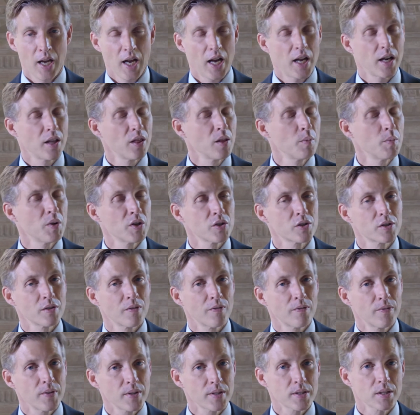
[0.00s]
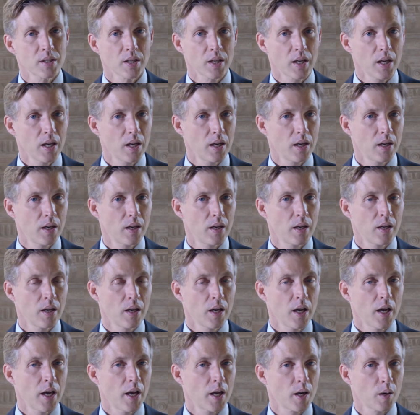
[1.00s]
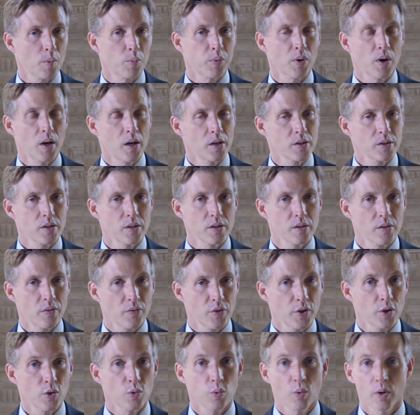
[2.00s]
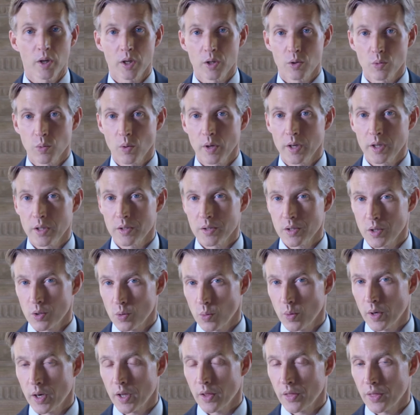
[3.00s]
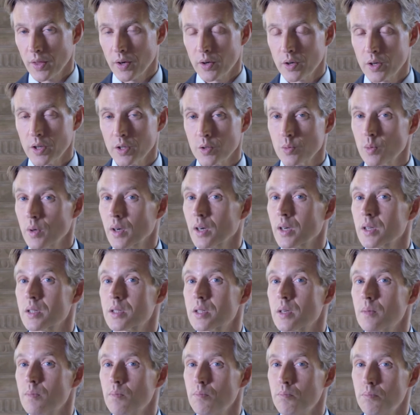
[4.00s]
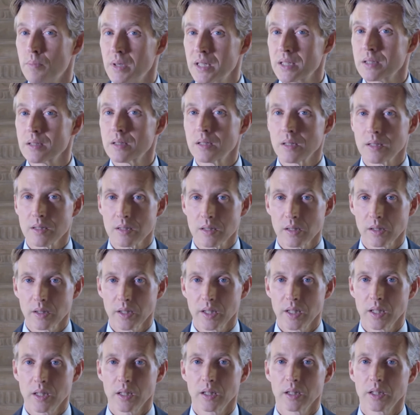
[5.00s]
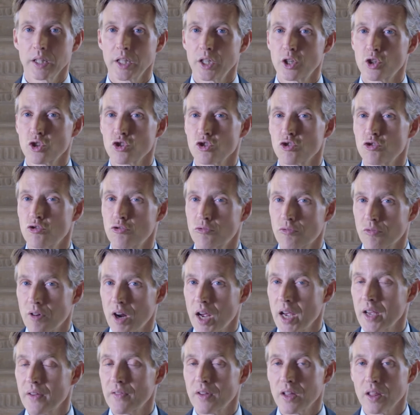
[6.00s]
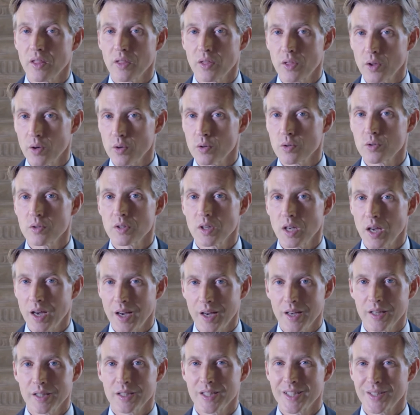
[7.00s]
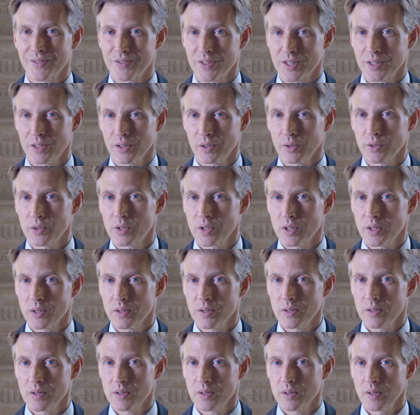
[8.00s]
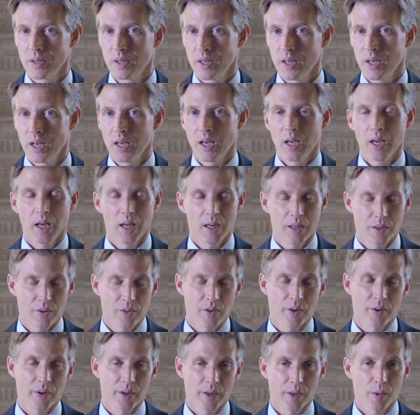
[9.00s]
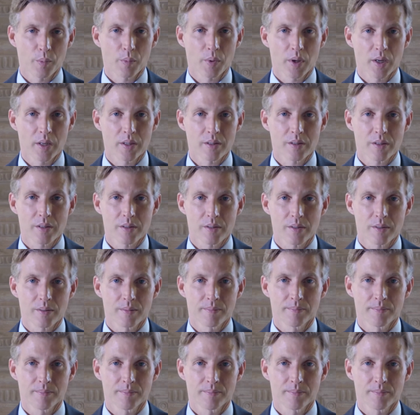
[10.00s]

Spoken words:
And in the most sophisticated enterprises of the 2020s and 2030s, we're going to see business leaders driving those kinds of solutions into their enterprises.